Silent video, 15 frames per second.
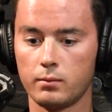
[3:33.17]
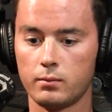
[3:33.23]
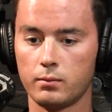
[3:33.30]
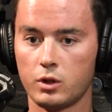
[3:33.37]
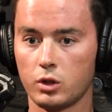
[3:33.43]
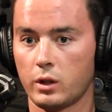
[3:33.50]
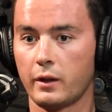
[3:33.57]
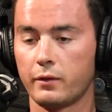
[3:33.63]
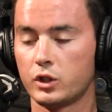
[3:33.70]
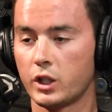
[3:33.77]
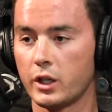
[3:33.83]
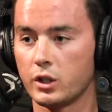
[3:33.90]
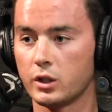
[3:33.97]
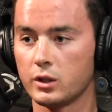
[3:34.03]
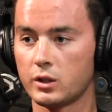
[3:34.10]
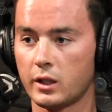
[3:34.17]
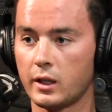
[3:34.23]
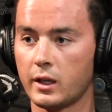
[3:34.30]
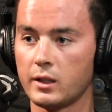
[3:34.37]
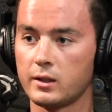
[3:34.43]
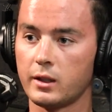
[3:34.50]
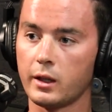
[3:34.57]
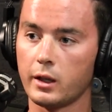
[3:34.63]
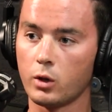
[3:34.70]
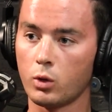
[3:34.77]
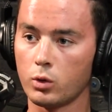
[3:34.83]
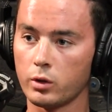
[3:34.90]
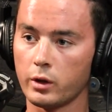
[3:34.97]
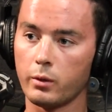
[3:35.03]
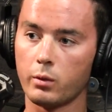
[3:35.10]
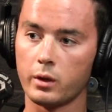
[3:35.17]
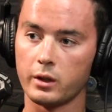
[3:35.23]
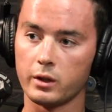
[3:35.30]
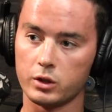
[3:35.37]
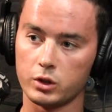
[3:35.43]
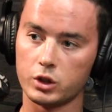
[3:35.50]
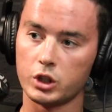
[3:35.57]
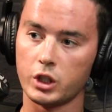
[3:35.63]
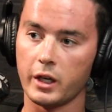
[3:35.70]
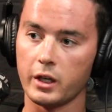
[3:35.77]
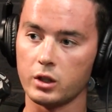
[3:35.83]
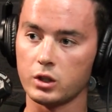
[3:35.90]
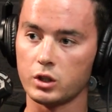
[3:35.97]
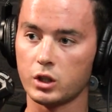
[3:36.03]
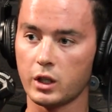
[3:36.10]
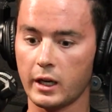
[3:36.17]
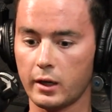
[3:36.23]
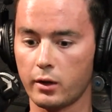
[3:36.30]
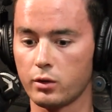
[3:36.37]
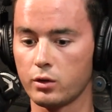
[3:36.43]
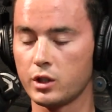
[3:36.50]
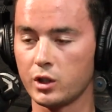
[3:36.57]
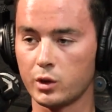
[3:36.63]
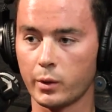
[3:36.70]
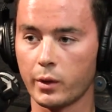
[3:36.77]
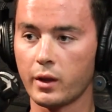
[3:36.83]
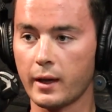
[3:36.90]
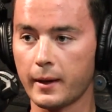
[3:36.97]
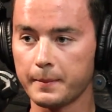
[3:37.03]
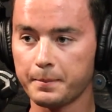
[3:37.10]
life changes, and as they get older, they want to change how they're dealing with that.